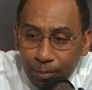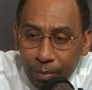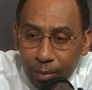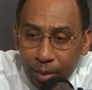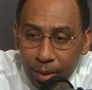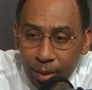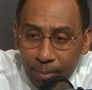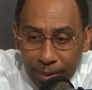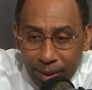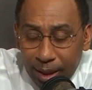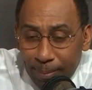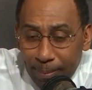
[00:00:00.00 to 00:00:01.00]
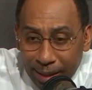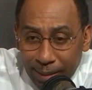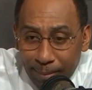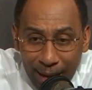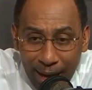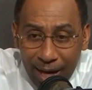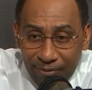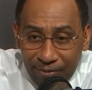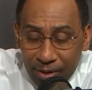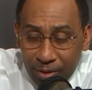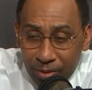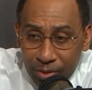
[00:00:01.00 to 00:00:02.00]
but think about the
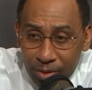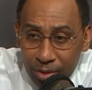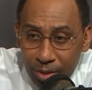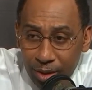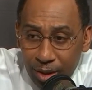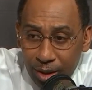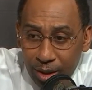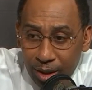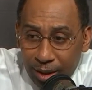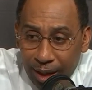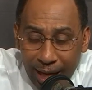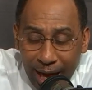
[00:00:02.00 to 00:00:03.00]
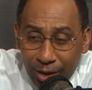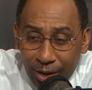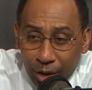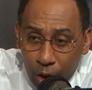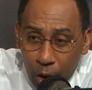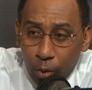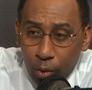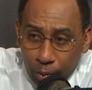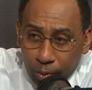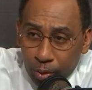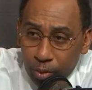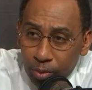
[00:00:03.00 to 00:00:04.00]
minefields they had to go through
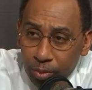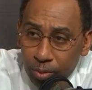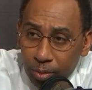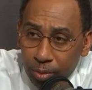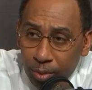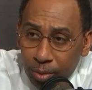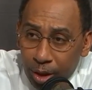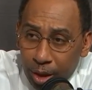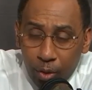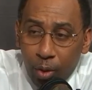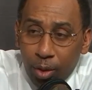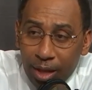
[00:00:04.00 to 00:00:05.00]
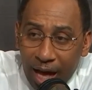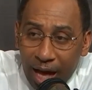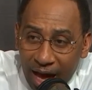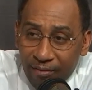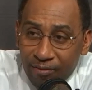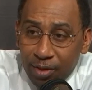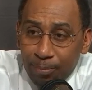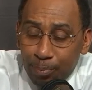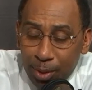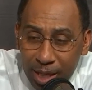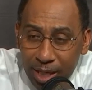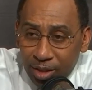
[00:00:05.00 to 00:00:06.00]
in order to have the
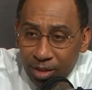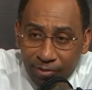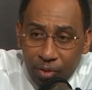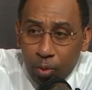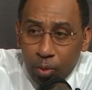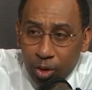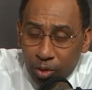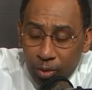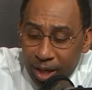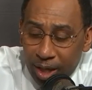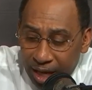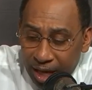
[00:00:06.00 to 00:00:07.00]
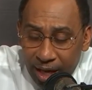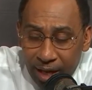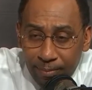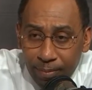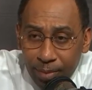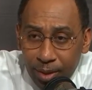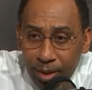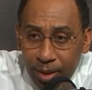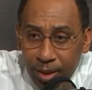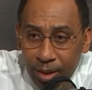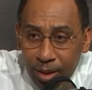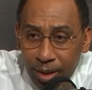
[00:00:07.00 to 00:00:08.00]
peace to focus on their game
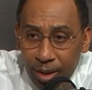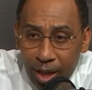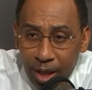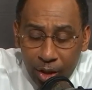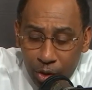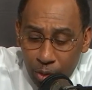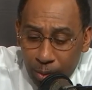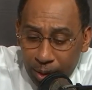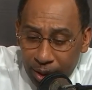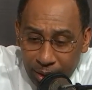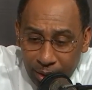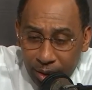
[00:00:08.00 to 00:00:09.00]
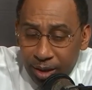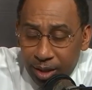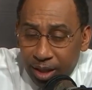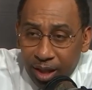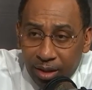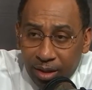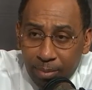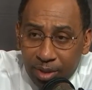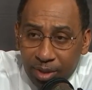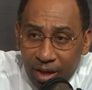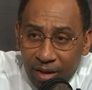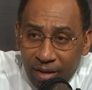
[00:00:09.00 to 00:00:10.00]
and to do what it could to get
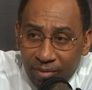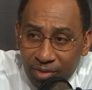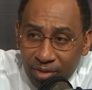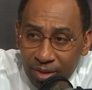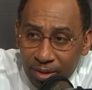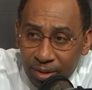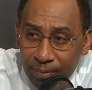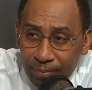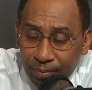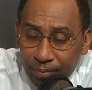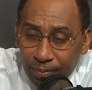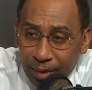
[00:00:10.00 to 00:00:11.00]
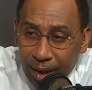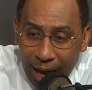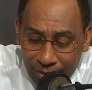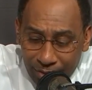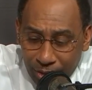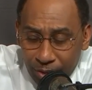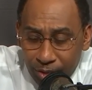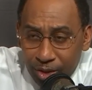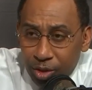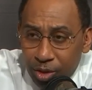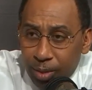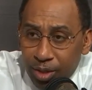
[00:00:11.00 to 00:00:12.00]
themselves out of certain
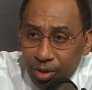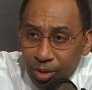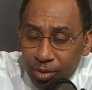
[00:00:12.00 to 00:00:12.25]
situations.